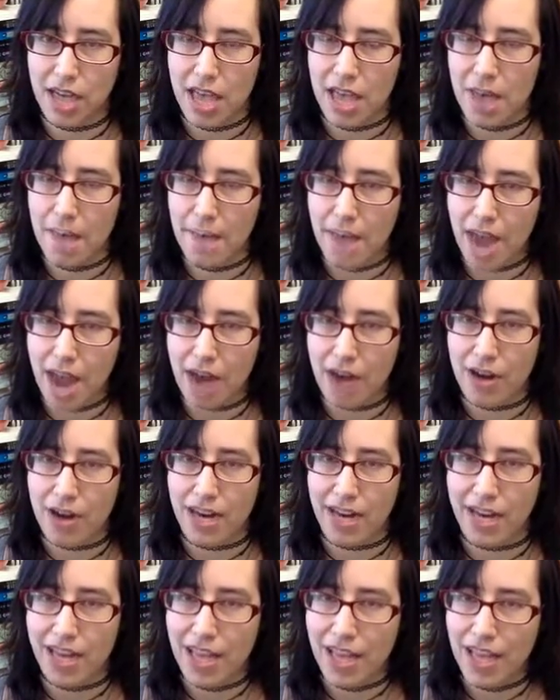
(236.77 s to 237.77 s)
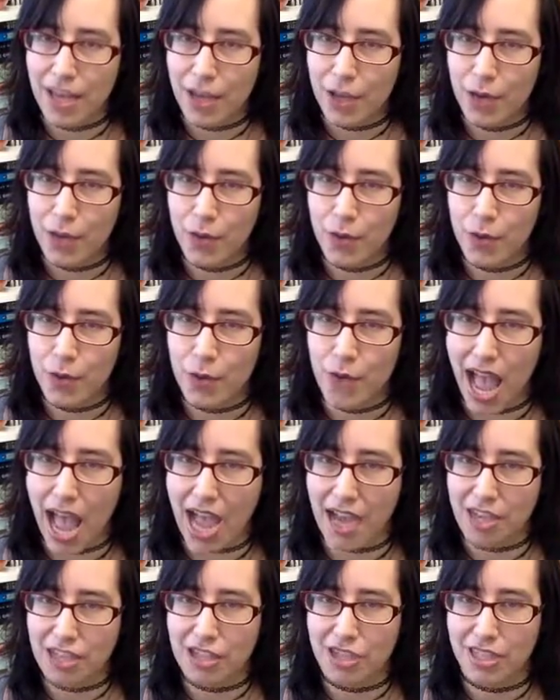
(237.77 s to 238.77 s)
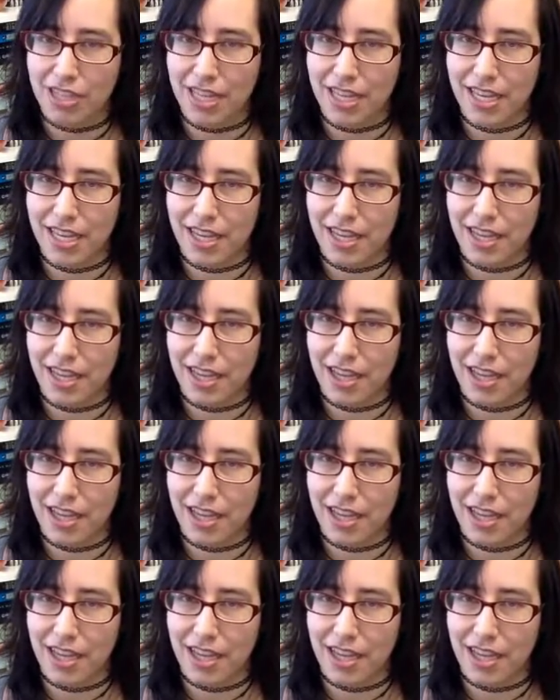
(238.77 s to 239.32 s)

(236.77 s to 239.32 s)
Mary who actually